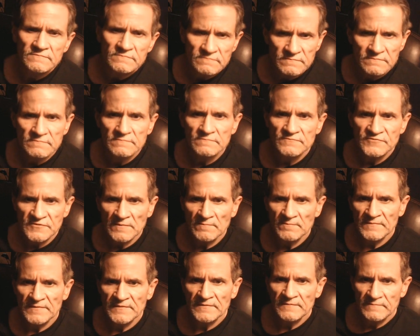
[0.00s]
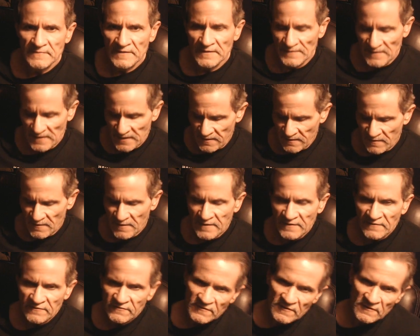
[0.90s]
something in that area.
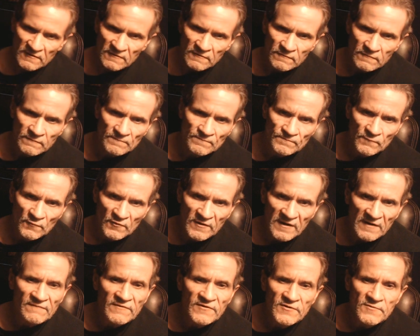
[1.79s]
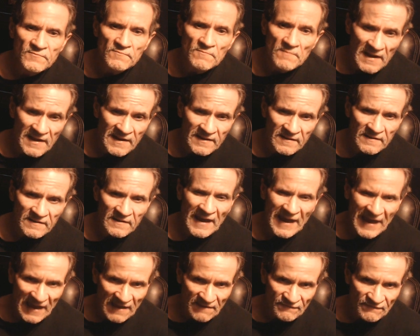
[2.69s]
So whatever you make,
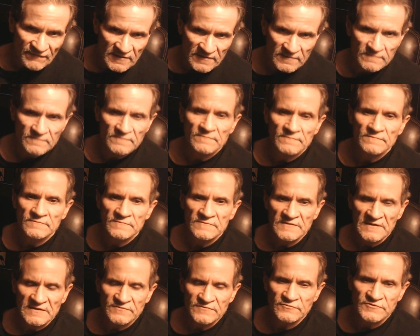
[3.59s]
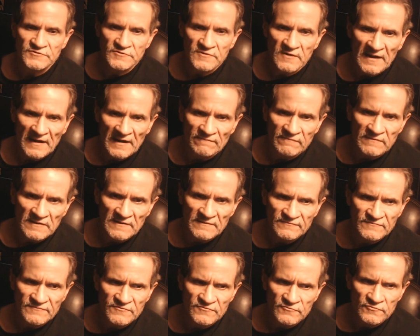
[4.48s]
half it. And that's what you have
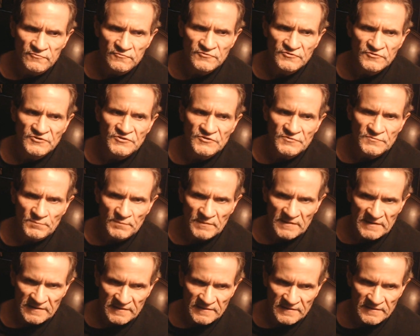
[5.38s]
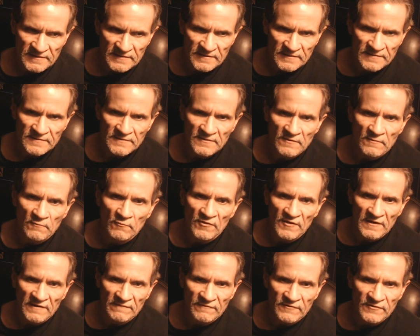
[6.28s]
left to spend on
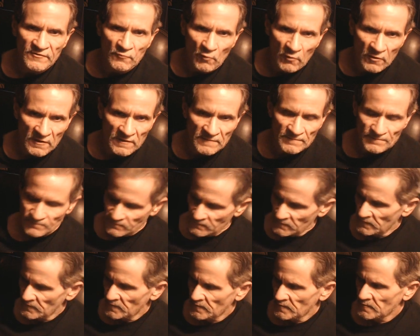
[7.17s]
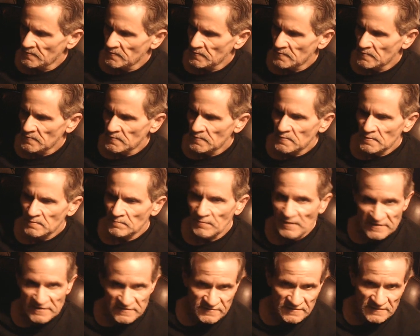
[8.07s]
whatever you want,
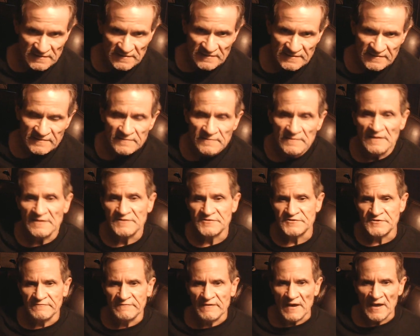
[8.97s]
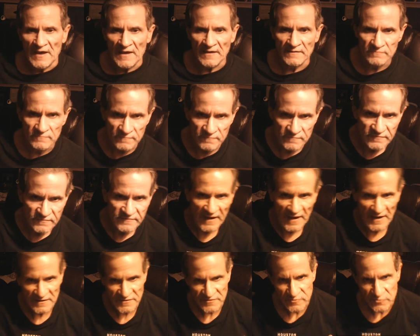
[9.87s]
basically. Unless you've got
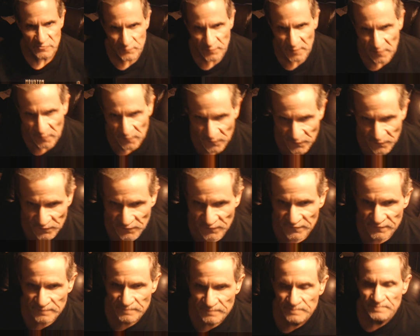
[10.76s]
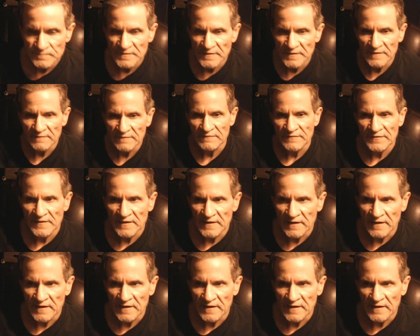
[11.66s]
tax loopholes and everything.